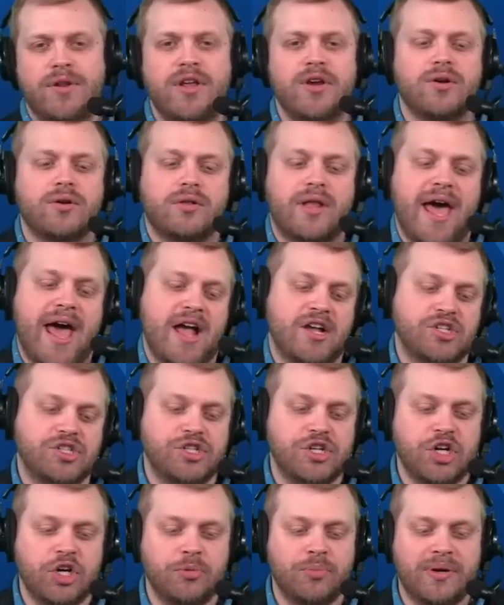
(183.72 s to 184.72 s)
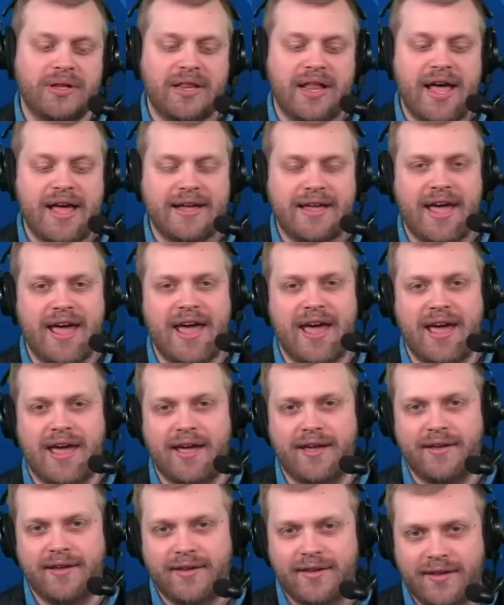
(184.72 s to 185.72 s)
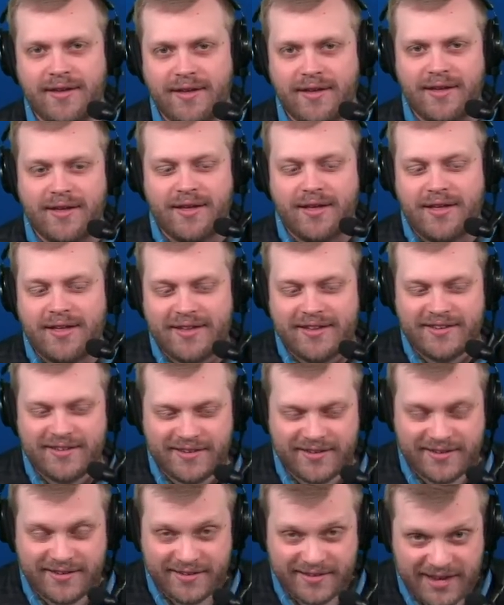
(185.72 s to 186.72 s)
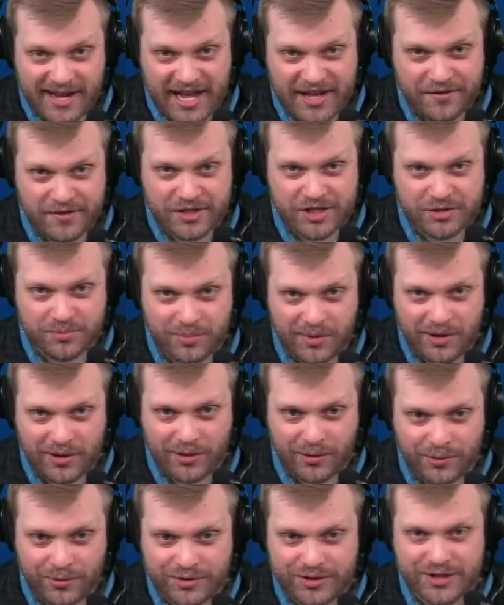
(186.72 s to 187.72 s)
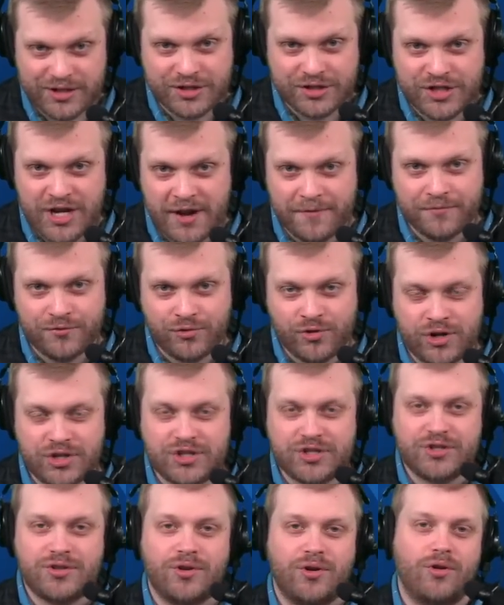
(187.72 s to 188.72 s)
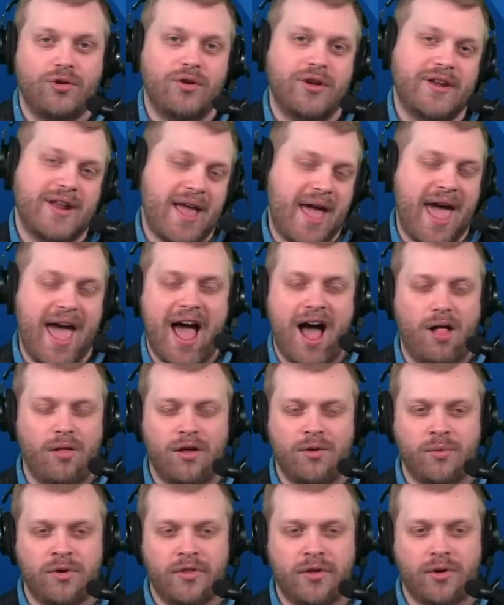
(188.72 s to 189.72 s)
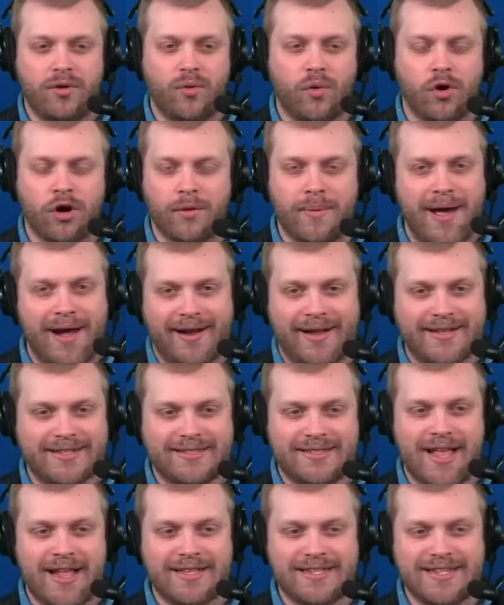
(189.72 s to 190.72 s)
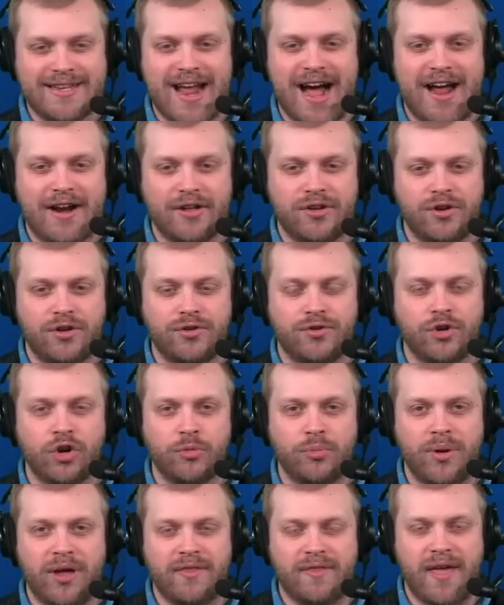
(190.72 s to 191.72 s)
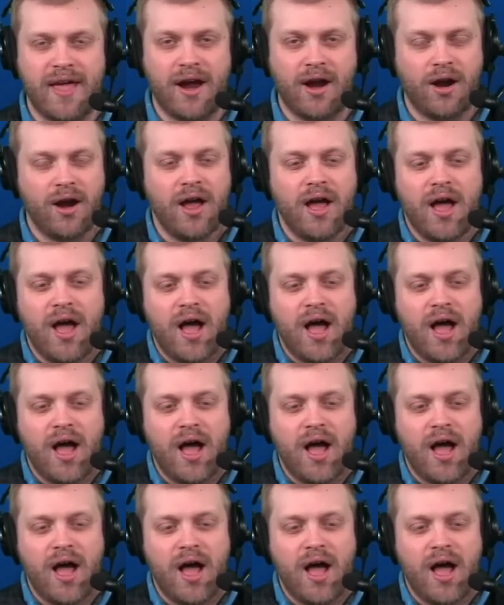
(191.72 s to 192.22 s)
year last year, but like, hey, Davis Mills and Jeff Driskel and Allen were their quarterback. It's it's not a good grouping there.